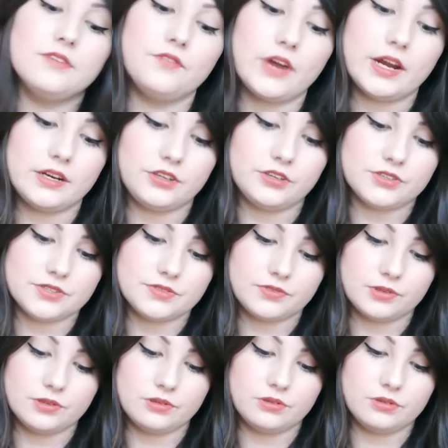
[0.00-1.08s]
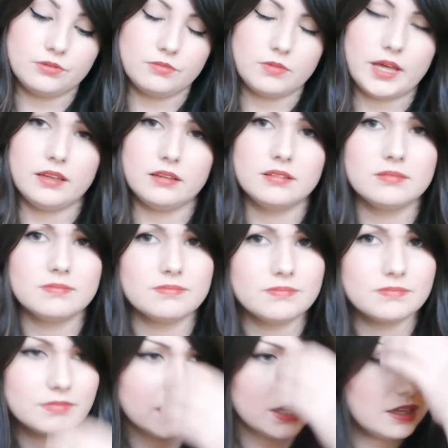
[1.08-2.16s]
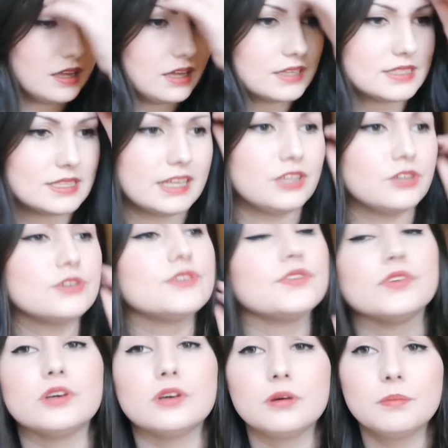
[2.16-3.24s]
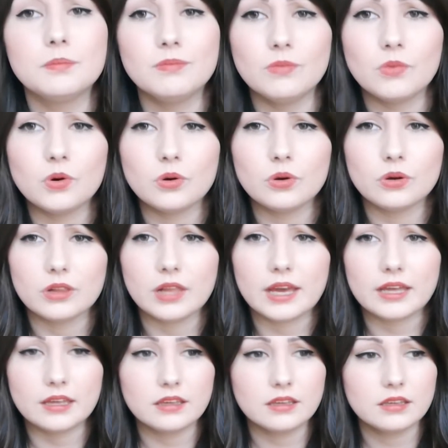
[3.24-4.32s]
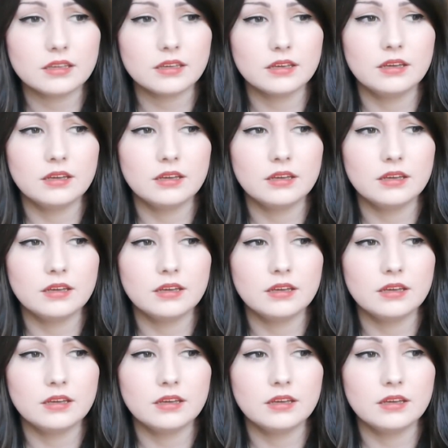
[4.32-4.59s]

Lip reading: Very useful, well, I say useful, more like